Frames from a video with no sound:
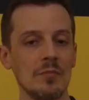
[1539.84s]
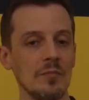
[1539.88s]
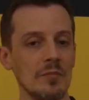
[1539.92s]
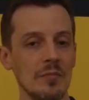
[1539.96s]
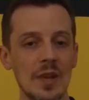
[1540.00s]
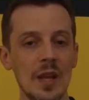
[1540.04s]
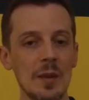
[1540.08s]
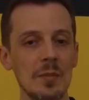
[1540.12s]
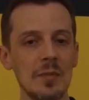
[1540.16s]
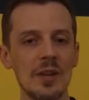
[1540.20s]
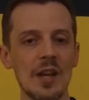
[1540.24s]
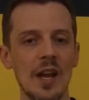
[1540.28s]

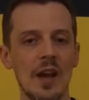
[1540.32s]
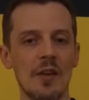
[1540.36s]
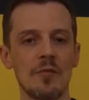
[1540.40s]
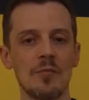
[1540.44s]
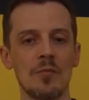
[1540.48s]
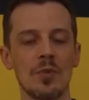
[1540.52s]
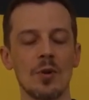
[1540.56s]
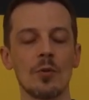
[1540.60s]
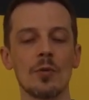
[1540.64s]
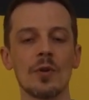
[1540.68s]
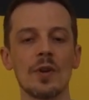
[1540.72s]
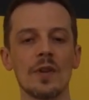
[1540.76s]
maybe
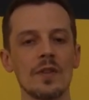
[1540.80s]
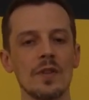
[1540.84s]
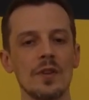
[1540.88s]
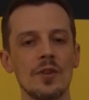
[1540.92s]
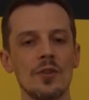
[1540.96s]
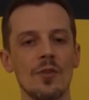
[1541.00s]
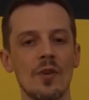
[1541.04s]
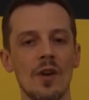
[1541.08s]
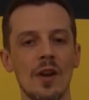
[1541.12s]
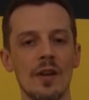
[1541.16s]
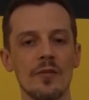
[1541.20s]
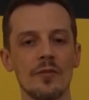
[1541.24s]
have broken the
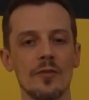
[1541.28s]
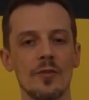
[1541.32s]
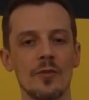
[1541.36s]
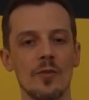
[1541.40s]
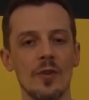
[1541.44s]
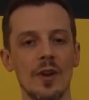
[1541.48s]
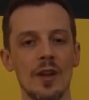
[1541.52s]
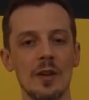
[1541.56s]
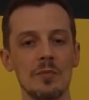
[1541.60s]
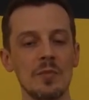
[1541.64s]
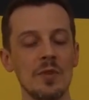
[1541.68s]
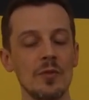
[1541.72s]

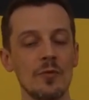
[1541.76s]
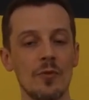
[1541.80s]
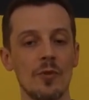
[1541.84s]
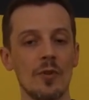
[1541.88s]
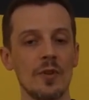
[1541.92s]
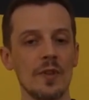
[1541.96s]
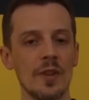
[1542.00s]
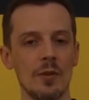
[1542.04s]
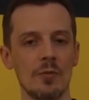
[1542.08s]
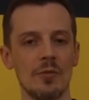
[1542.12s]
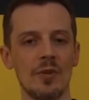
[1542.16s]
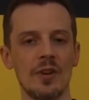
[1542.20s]
drivetrain
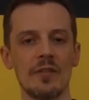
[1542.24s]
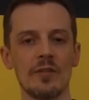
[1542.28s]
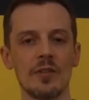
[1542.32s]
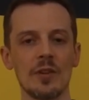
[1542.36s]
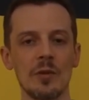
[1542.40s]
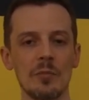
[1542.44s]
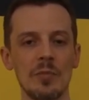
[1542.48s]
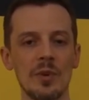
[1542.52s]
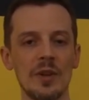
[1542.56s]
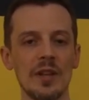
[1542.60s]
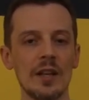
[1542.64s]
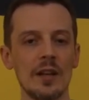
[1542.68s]
before they would have
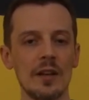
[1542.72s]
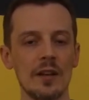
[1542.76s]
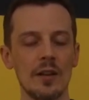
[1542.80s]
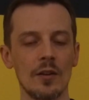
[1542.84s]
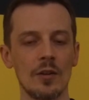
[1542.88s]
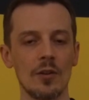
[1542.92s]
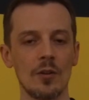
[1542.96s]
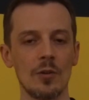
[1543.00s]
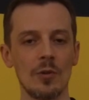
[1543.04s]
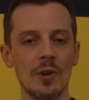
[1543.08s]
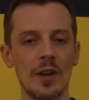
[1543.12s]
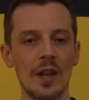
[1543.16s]
completed a
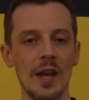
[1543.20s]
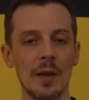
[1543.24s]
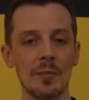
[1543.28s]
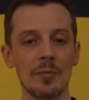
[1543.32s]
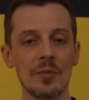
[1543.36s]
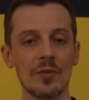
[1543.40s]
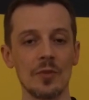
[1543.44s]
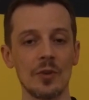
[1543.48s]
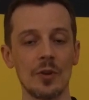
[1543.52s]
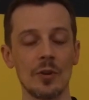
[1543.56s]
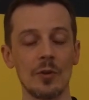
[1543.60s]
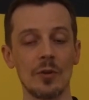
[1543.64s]
whole
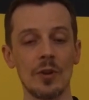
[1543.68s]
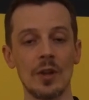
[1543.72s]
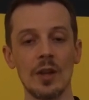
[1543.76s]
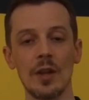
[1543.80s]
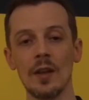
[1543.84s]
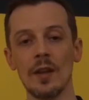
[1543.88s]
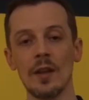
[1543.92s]
lap. So